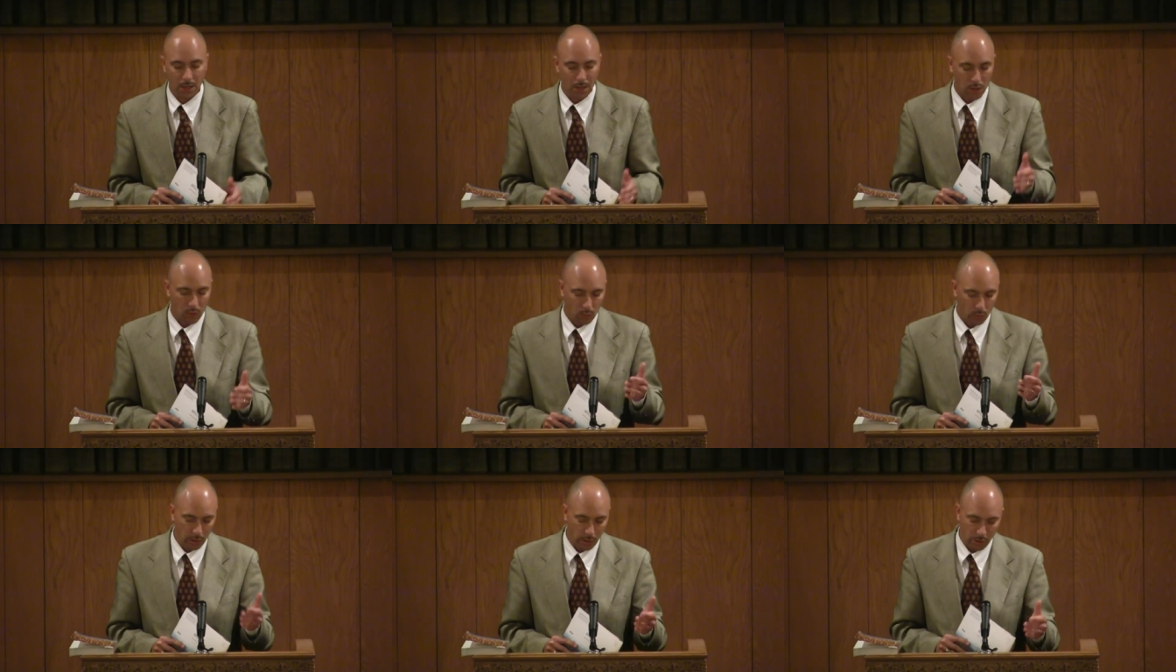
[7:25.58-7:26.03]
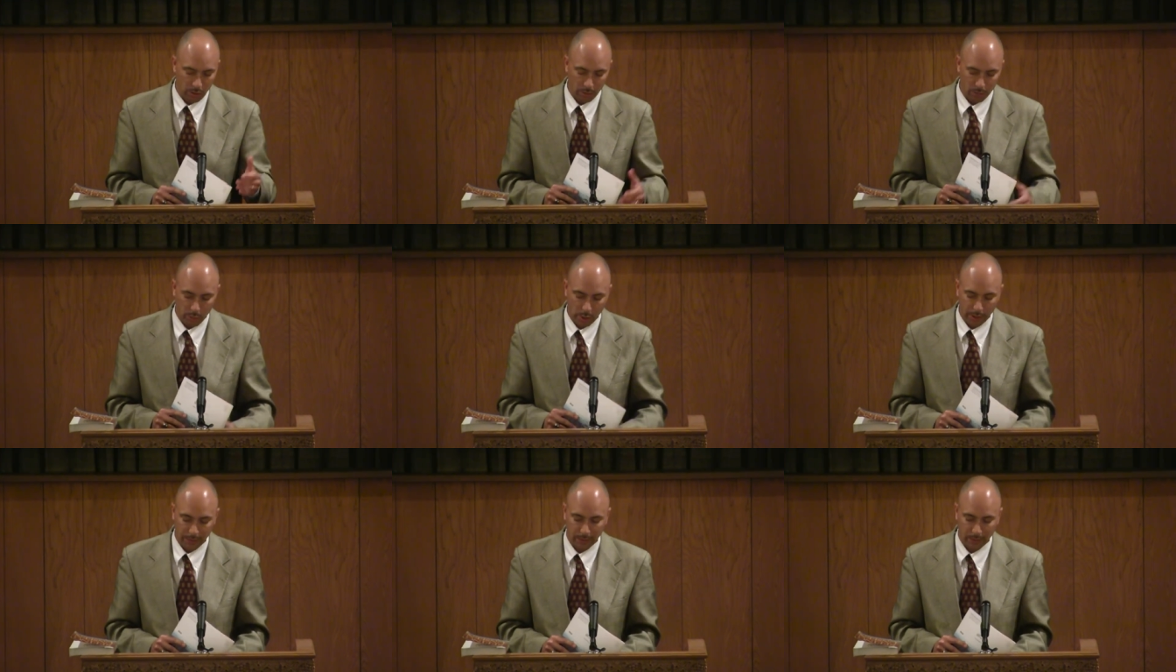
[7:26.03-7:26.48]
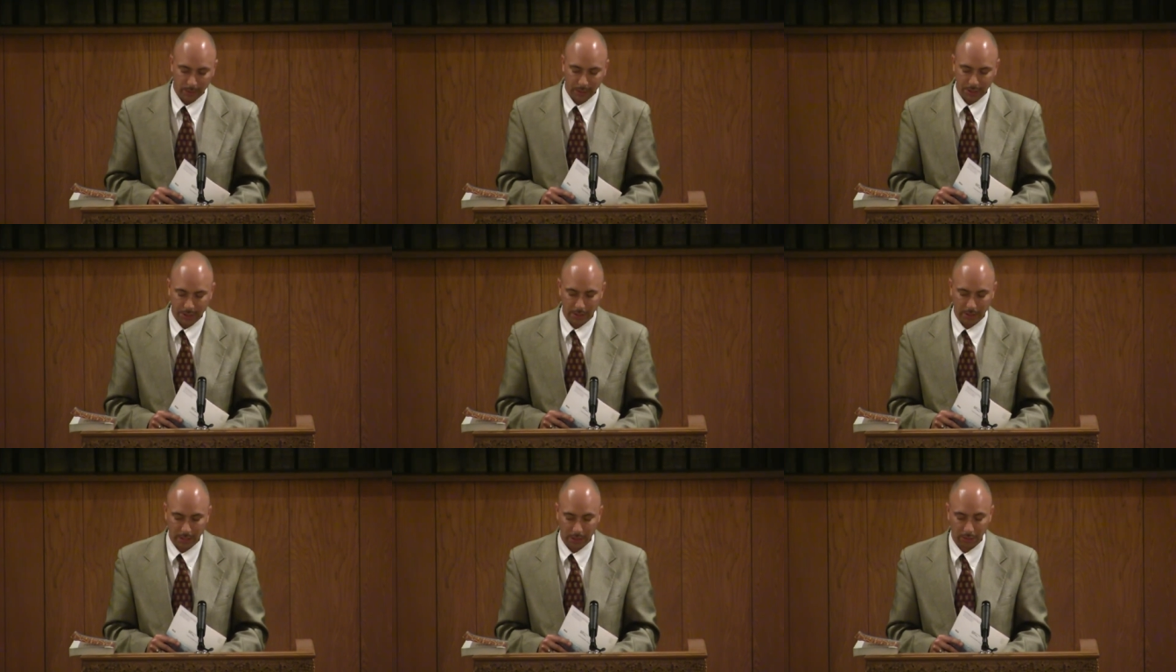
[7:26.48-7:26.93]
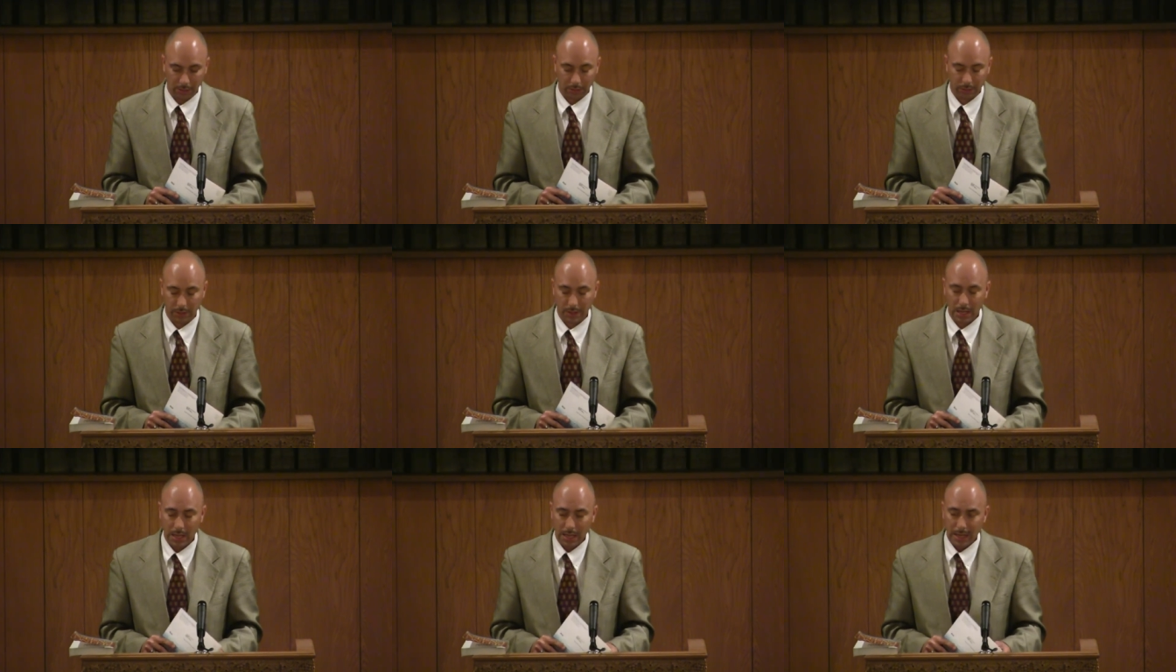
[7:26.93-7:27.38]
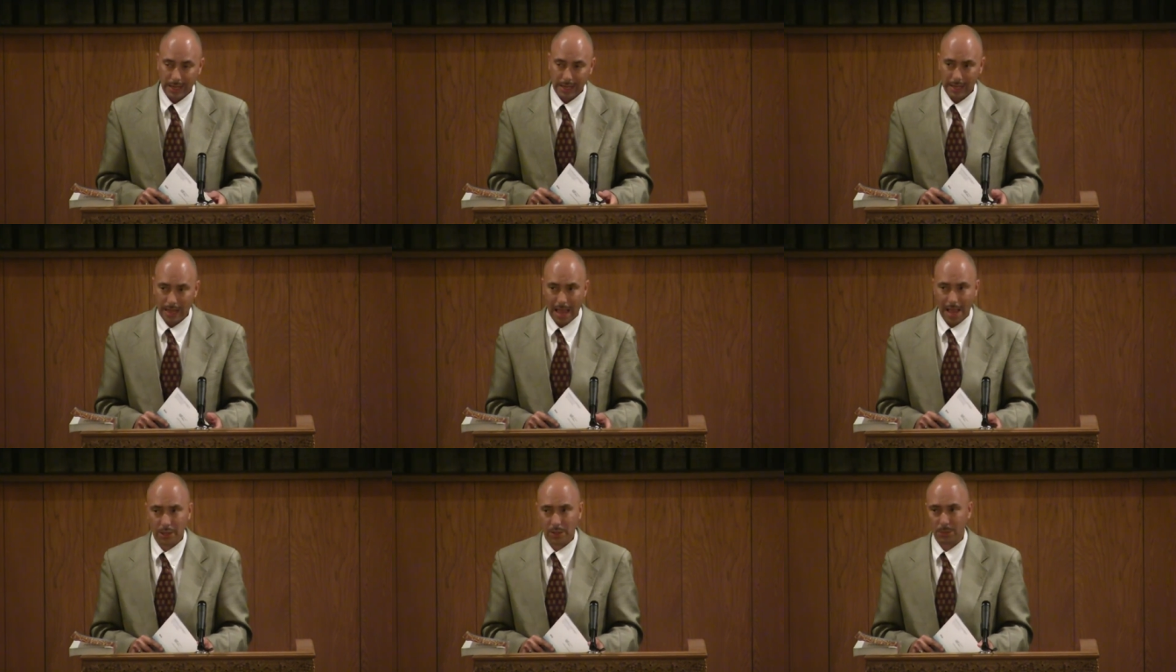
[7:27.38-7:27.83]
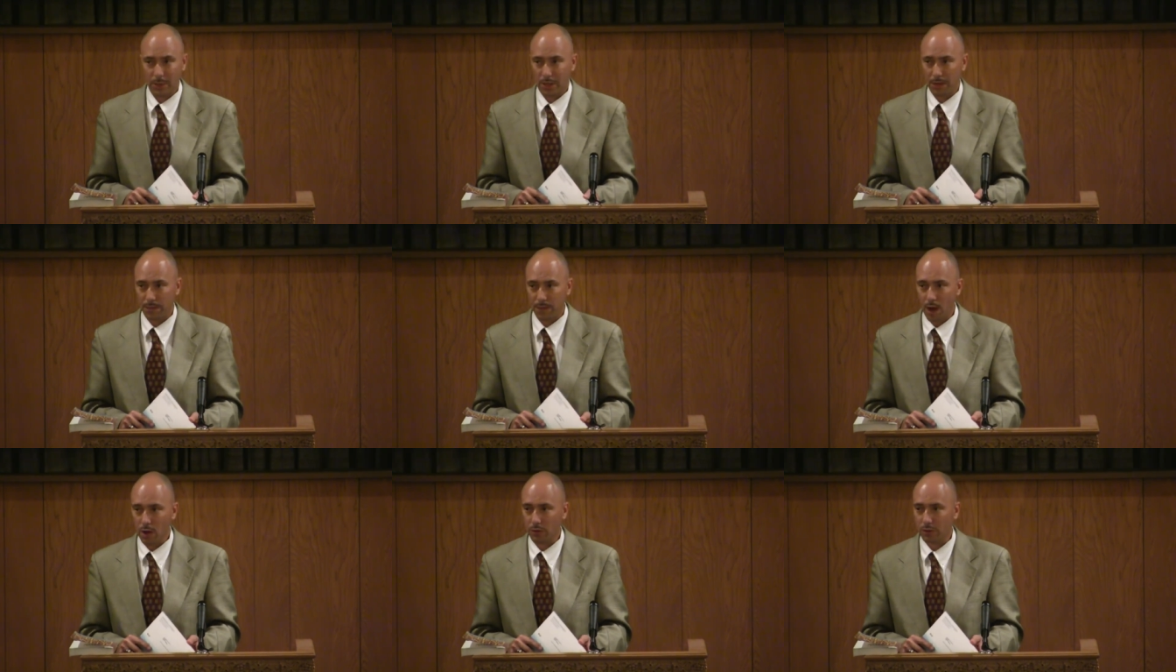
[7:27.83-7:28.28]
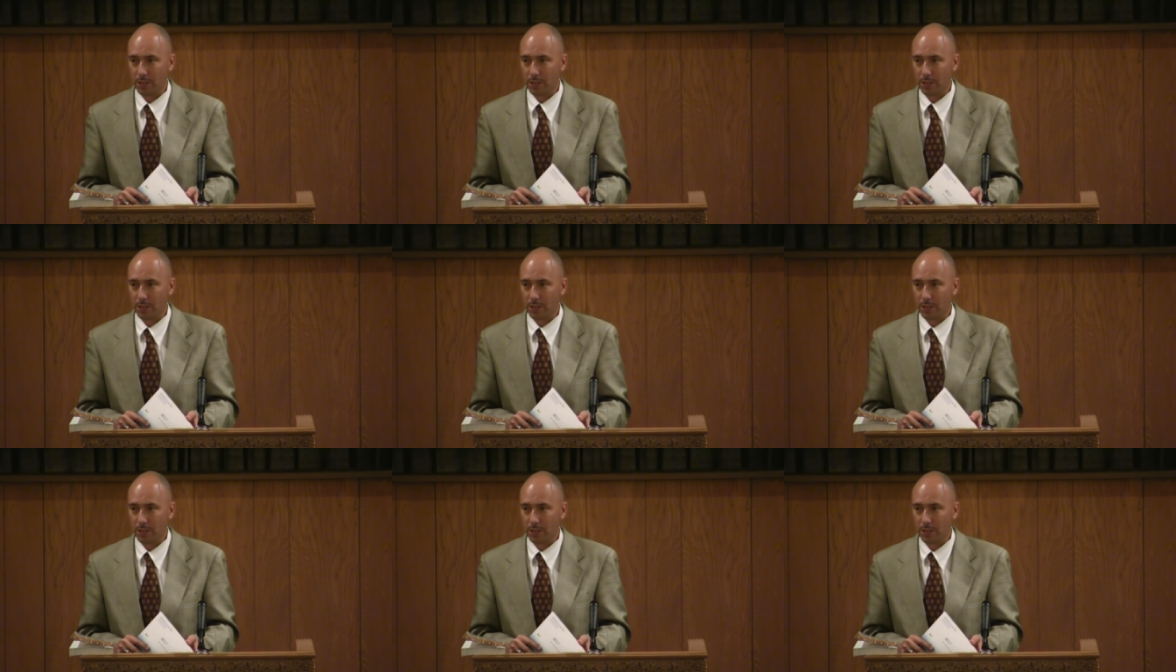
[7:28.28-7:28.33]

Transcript: We'll only briefly mention those. He has been a false